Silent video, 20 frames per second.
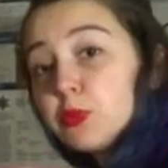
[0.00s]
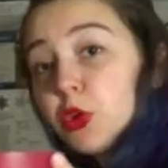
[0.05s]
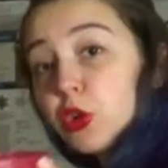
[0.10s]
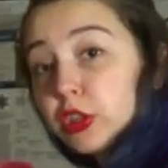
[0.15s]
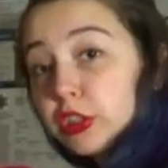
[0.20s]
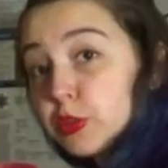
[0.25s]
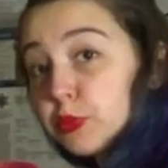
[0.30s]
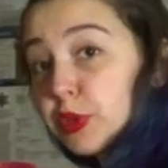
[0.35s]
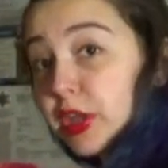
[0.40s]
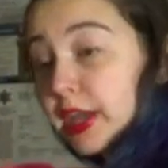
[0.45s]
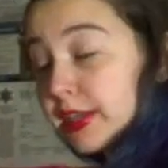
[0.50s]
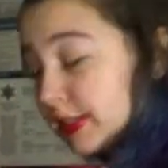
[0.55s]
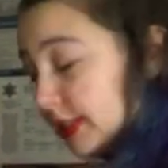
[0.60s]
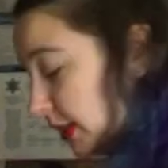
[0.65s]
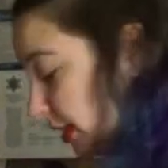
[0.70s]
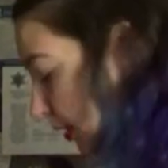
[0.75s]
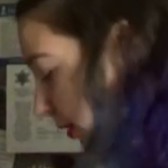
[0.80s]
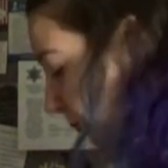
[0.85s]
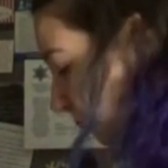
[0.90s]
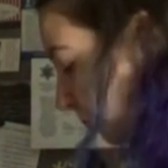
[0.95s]
bowl is
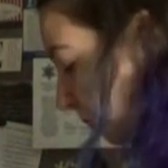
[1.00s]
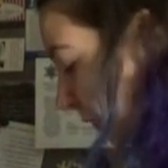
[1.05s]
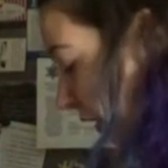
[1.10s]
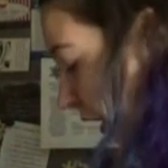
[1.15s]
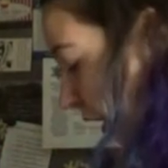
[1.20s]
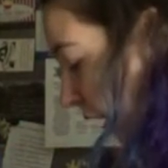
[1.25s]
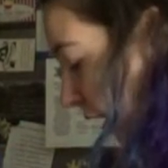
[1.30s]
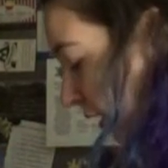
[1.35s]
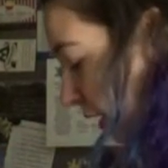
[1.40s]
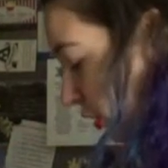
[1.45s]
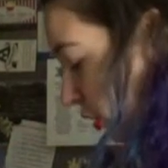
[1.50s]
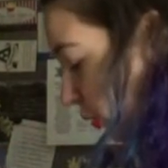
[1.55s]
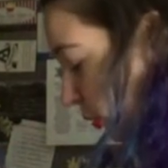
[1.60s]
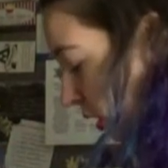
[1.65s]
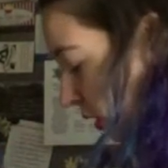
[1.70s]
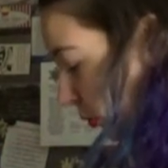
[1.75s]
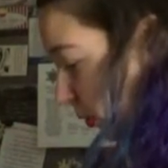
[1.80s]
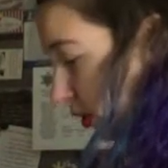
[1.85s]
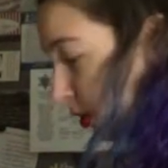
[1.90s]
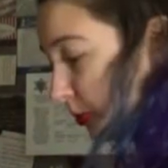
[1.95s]
plastic, and I do
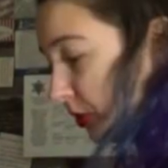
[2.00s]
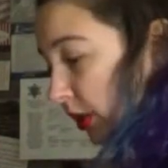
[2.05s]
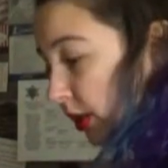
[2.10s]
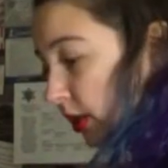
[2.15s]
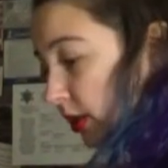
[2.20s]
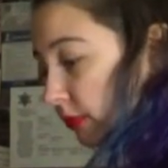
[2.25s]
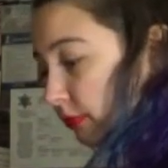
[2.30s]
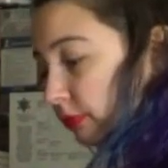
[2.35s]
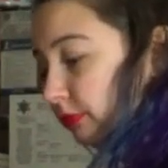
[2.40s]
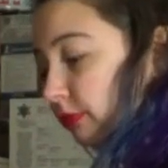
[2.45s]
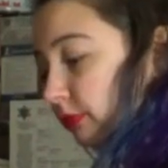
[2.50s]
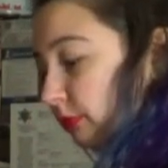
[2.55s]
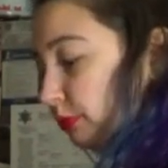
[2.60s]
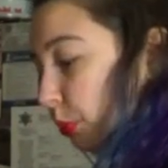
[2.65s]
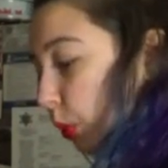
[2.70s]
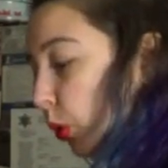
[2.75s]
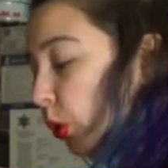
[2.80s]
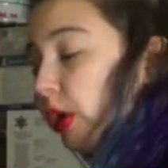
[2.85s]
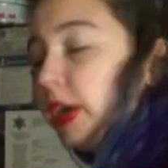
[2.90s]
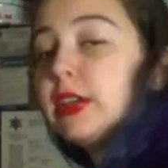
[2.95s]
not want to be
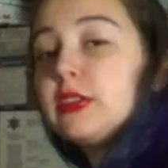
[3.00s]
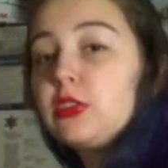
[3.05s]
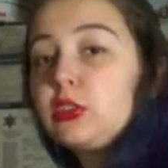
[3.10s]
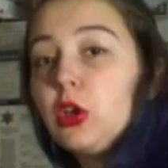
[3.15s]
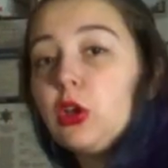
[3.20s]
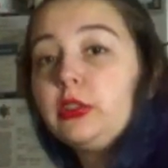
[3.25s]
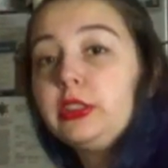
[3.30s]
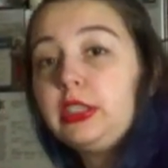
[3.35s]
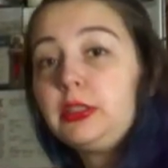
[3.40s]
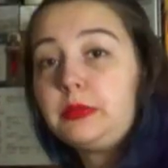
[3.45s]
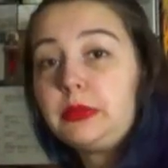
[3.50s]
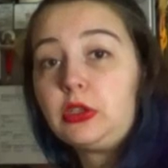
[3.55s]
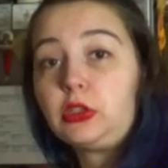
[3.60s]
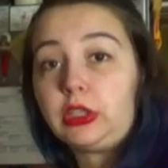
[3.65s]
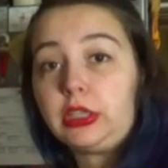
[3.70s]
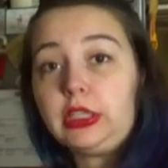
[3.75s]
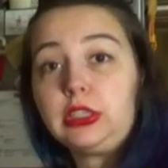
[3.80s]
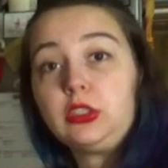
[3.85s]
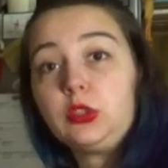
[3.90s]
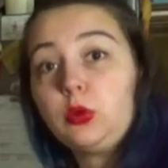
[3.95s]
pouring scalding
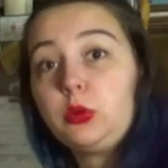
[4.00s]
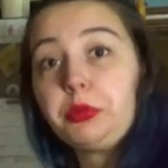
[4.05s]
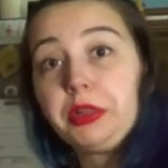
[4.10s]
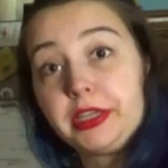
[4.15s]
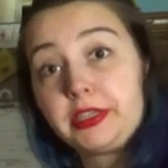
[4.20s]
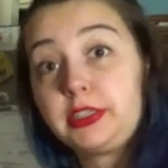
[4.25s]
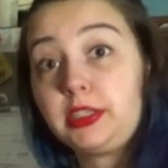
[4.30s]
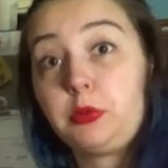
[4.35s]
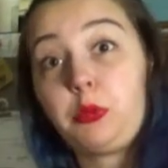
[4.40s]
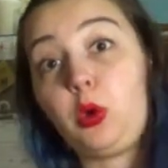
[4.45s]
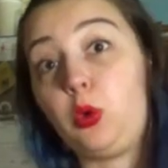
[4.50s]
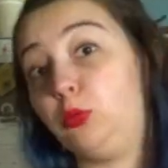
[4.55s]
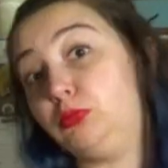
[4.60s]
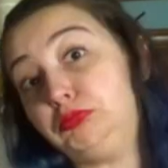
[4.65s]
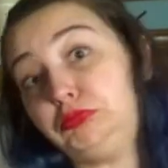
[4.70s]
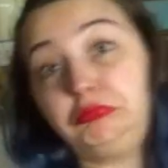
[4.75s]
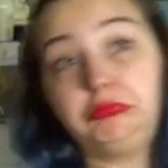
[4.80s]
milk into a plastic bowl.